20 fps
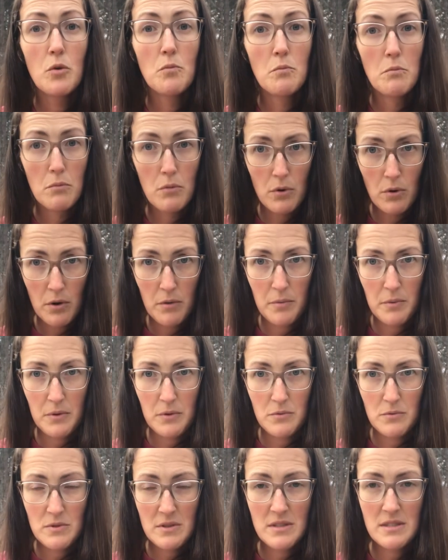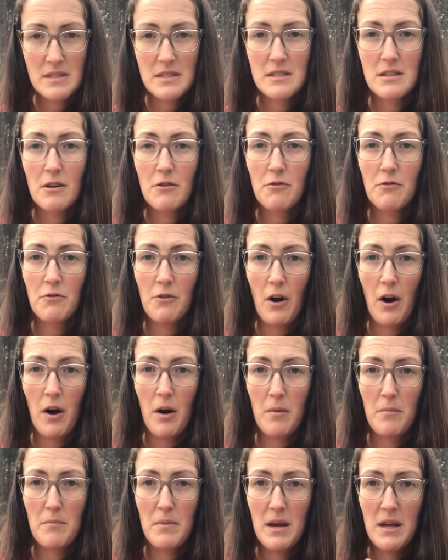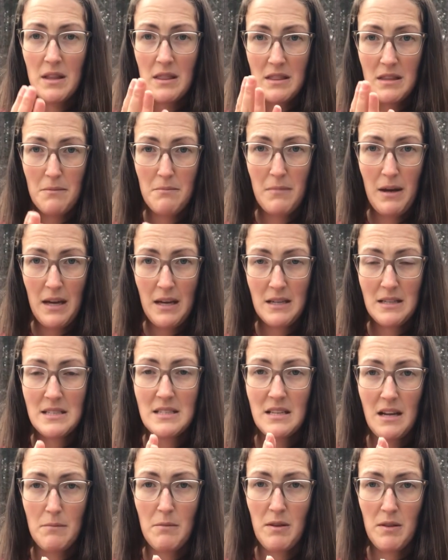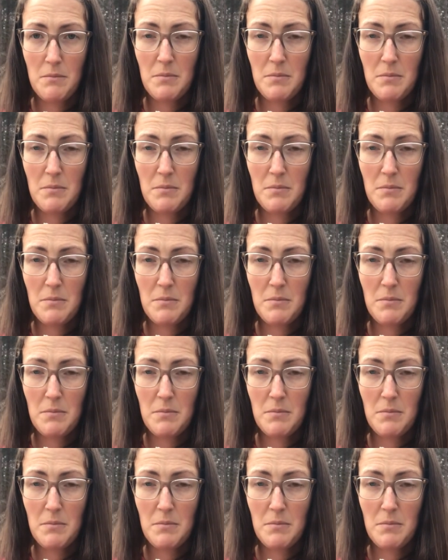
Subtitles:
more roots from the main stem of the